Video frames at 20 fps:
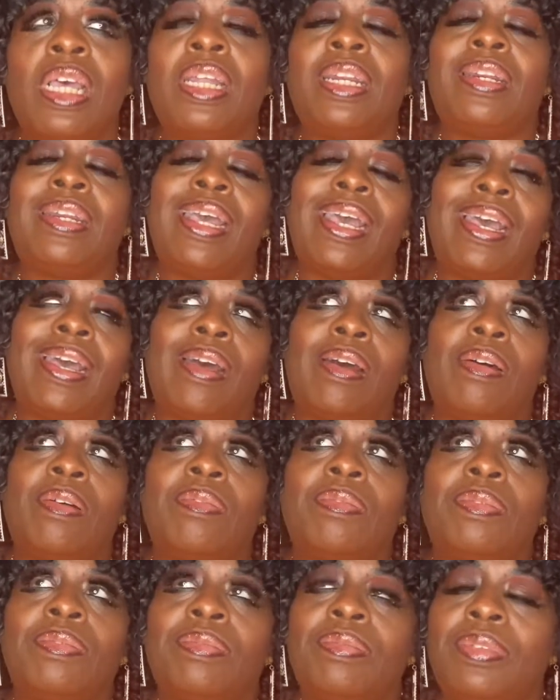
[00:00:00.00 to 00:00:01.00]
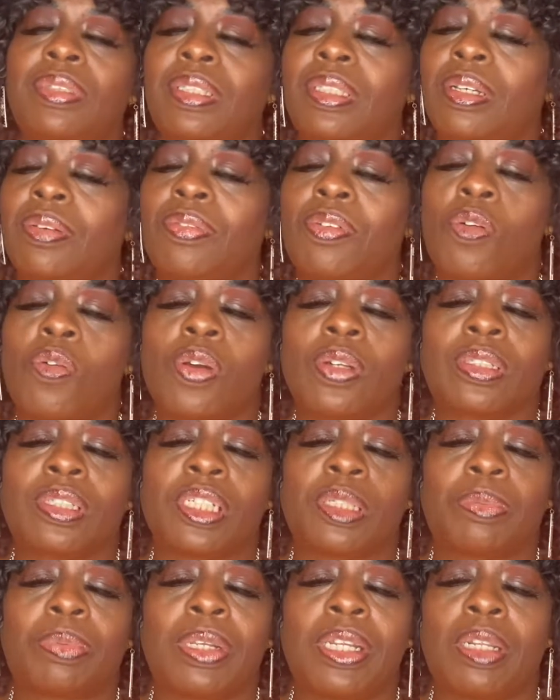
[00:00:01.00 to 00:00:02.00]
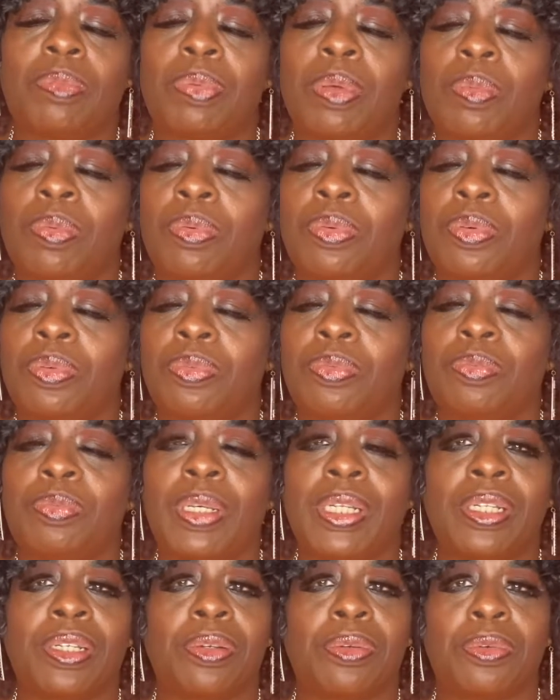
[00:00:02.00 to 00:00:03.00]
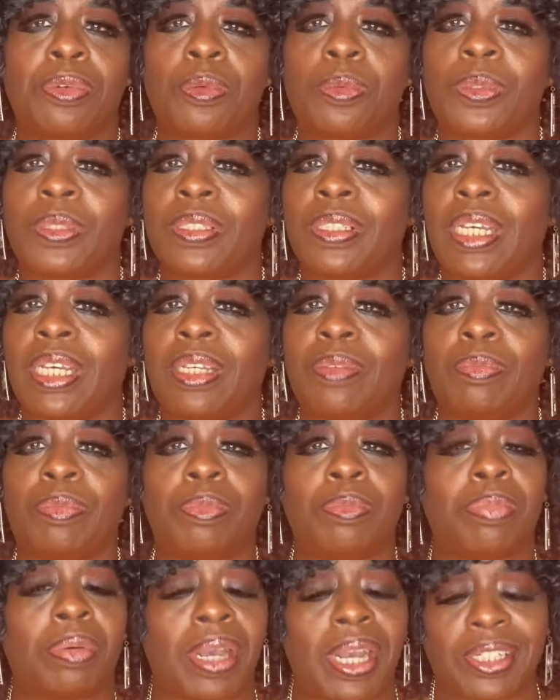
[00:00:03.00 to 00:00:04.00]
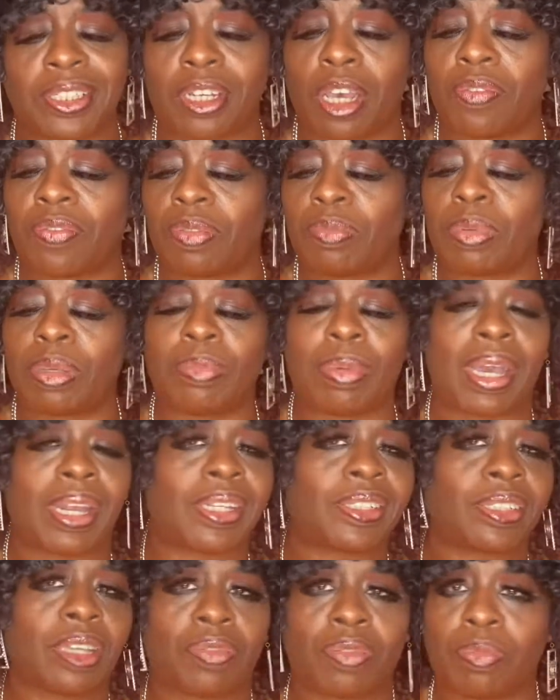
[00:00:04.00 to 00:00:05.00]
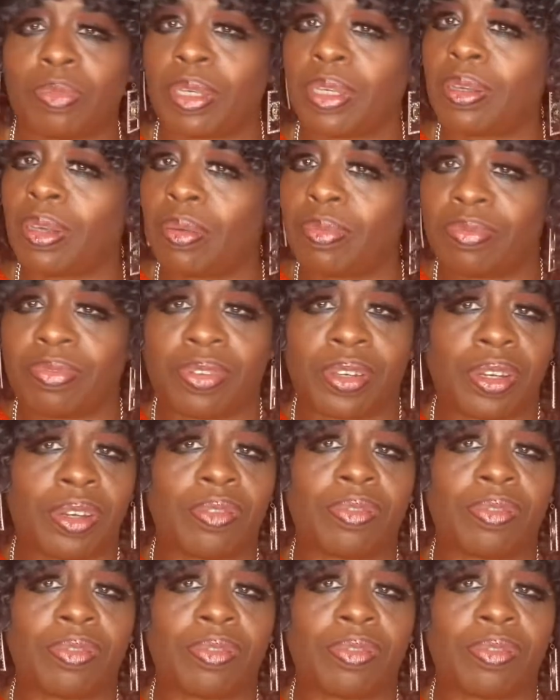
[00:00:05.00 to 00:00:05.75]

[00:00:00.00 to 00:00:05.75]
Now, of course, there's plenty of people who've been in groups and they branch off and be by themselves and become very,